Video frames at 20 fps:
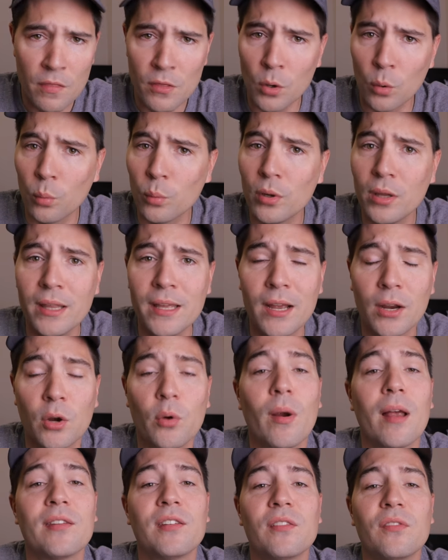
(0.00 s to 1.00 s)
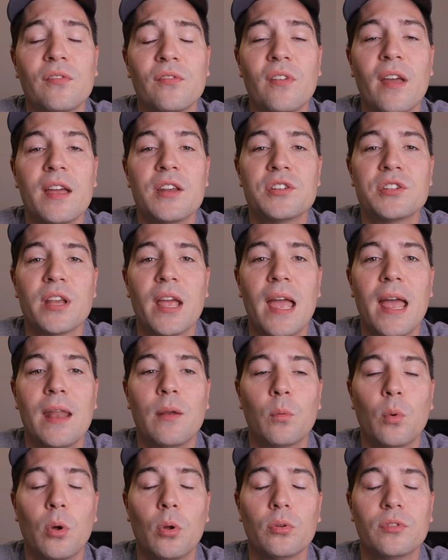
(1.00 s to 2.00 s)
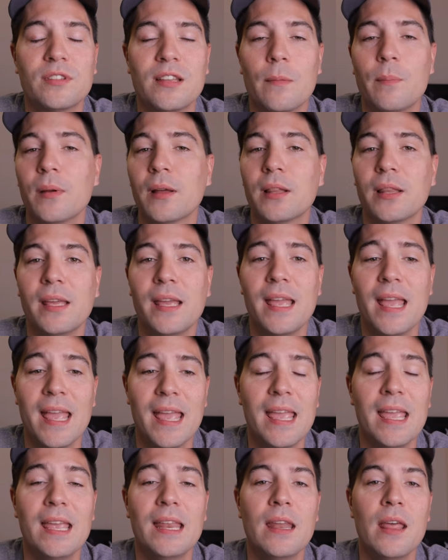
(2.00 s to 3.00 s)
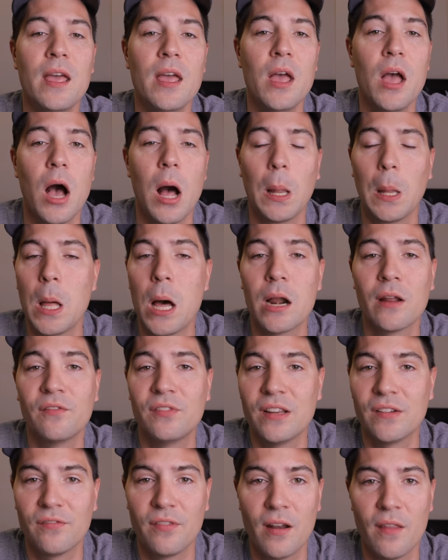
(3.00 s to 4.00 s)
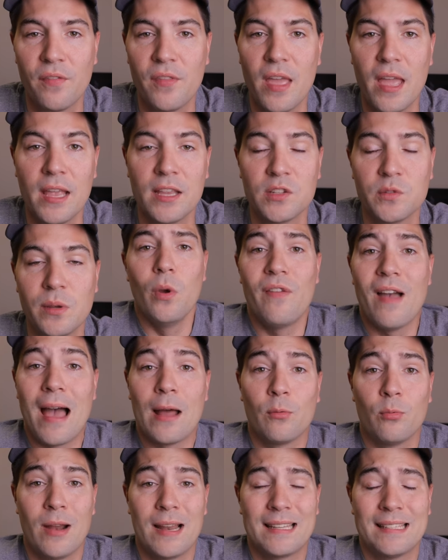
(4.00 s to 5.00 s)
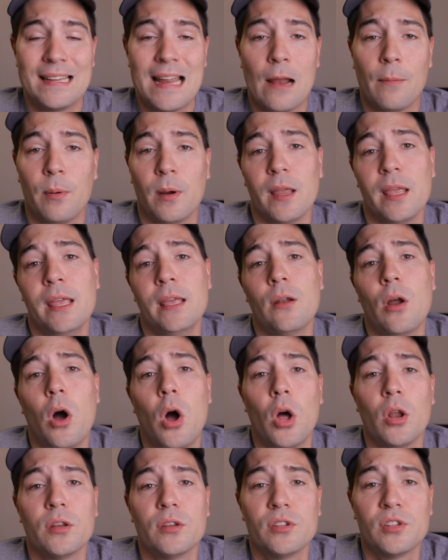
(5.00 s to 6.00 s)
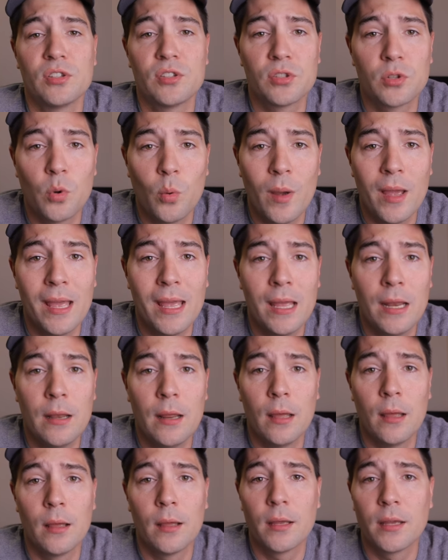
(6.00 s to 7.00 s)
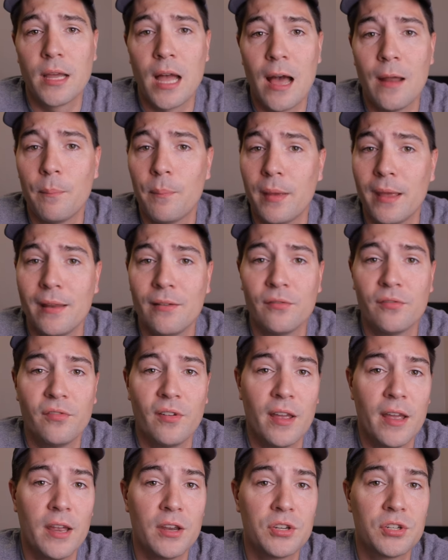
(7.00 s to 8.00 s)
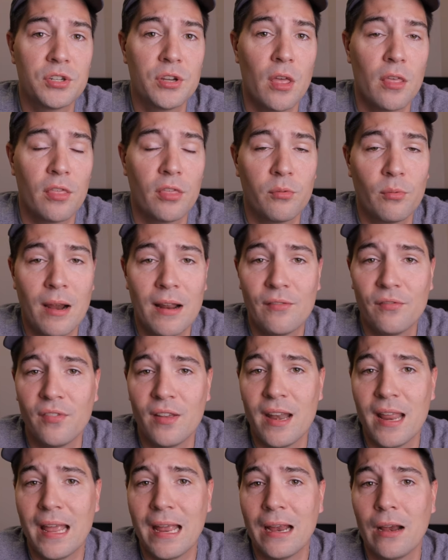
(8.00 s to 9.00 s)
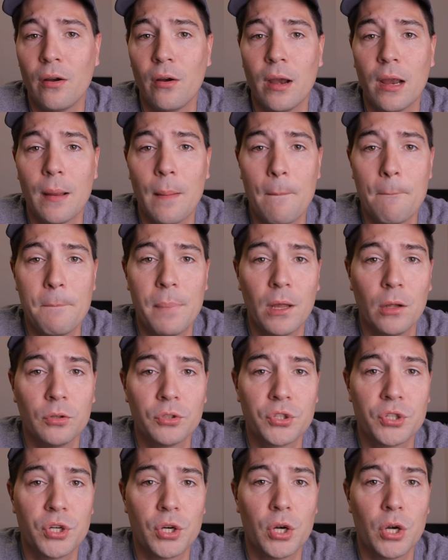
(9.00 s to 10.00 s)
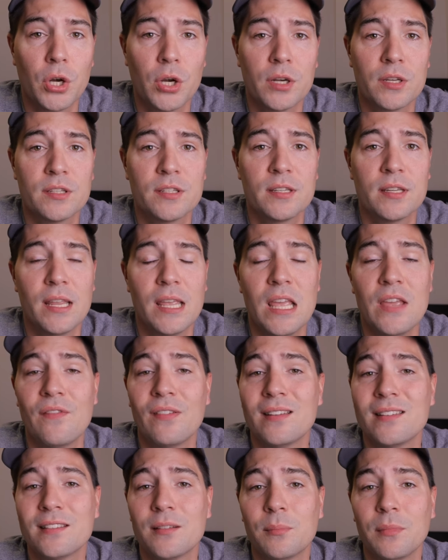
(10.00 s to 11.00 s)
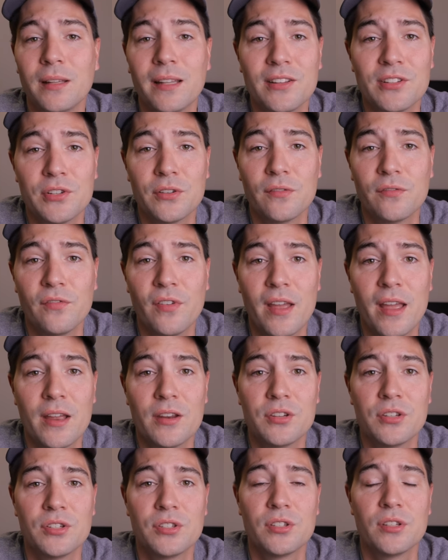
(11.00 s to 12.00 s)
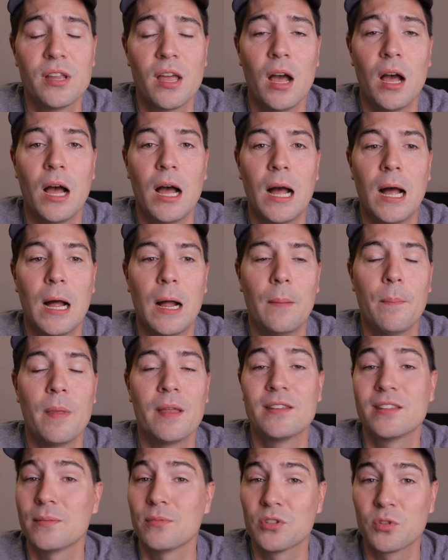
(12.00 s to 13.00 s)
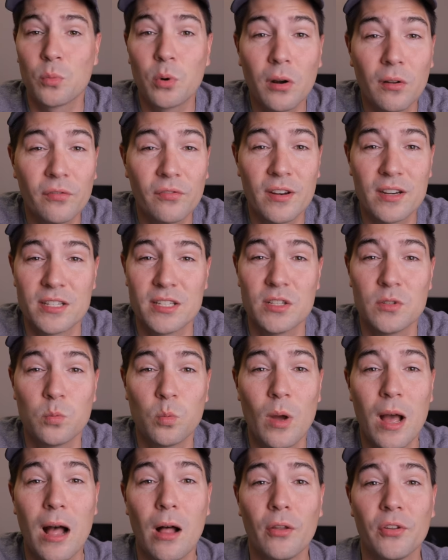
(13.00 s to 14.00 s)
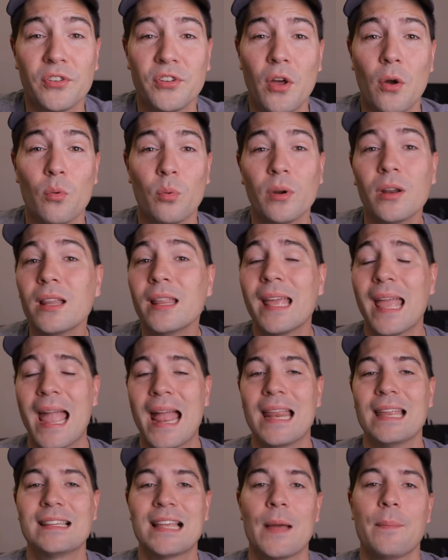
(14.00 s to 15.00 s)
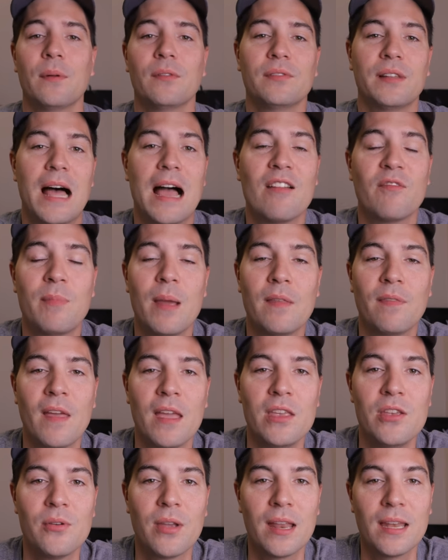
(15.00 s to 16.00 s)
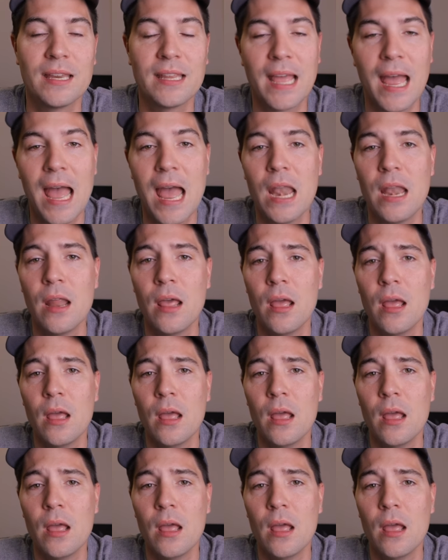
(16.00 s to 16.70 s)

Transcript: They're really aggressive fish and will typically eat a lot of different things. We've had red snapper eat on squid, cut pinfish, threadfin herring, pilchards, even some lizardfish, um, and some squirrelfish as well. So really any type of live bait that you can get